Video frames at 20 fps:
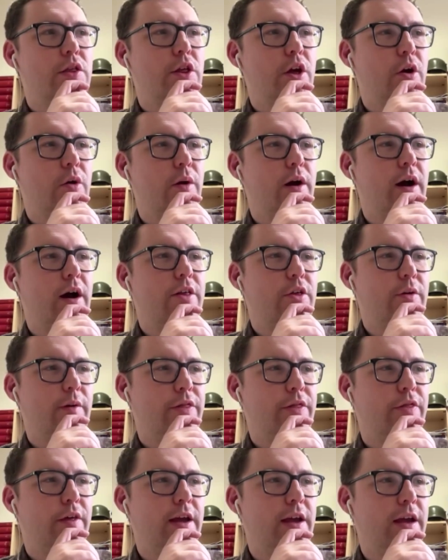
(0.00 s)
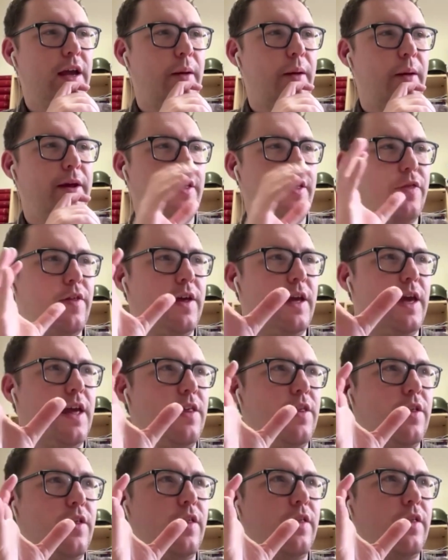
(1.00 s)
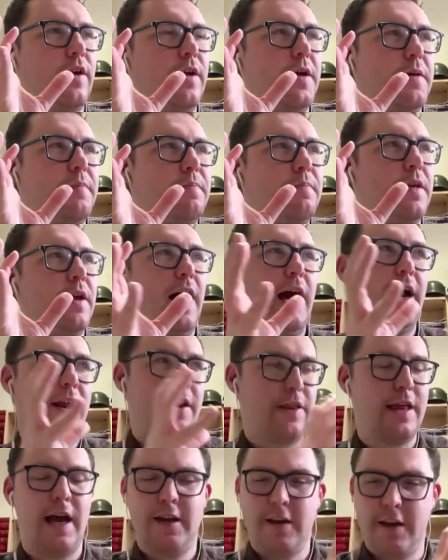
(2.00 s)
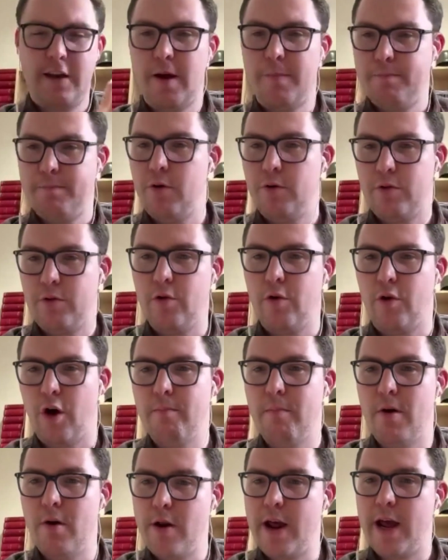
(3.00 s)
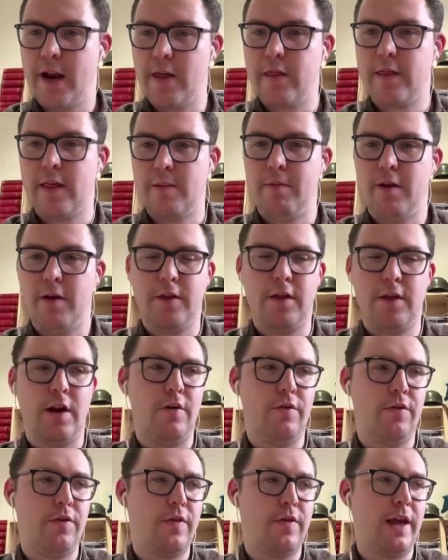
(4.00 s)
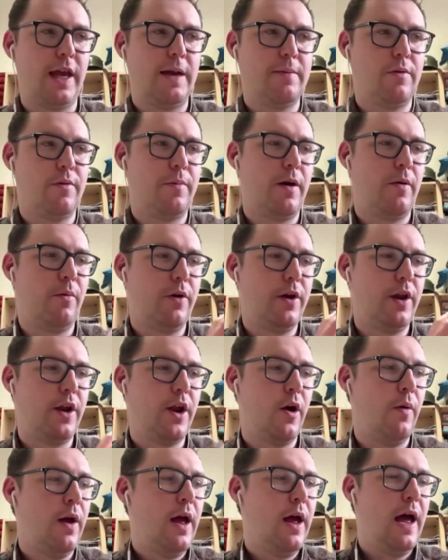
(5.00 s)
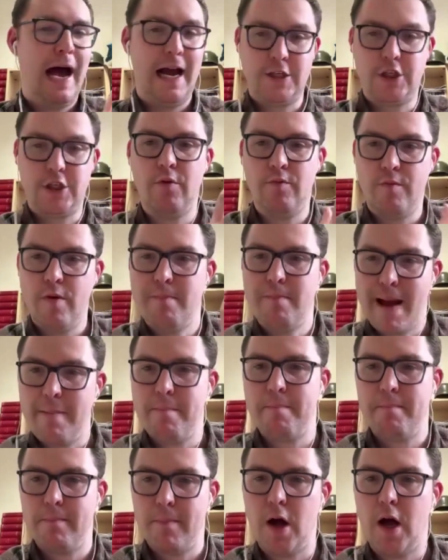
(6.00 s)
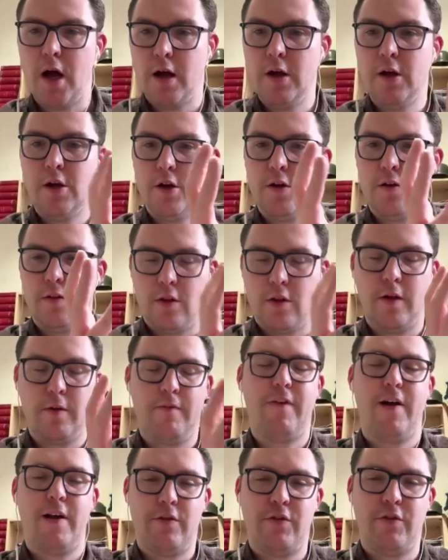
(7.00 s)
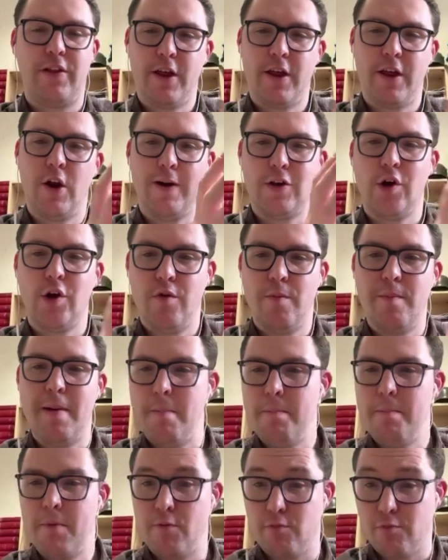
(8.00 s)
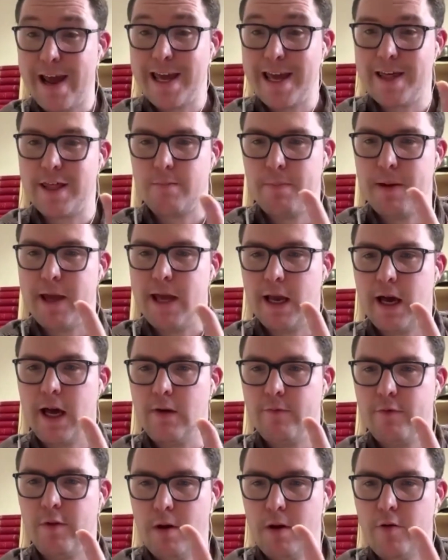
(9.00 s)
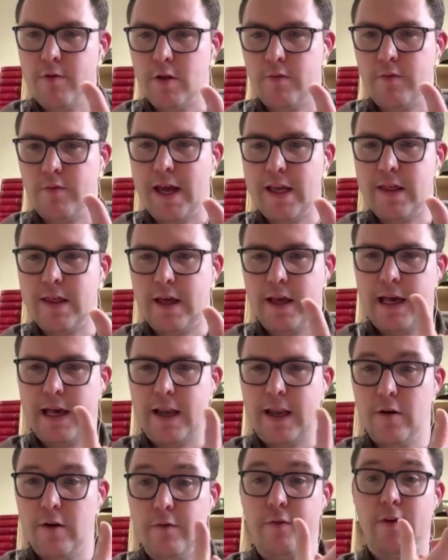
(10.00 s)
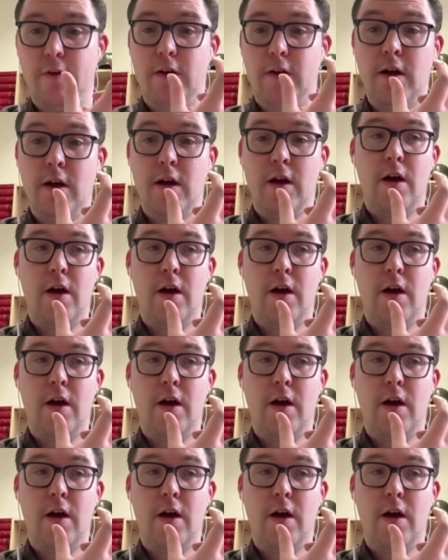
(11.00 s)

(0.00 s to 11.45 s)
So I think, I mean, I think it's, I did a book talk on Monday and a similar, thing came up about, well, I don't remember, so in fact, we say, I don't remember race being kind of the motivating kind of,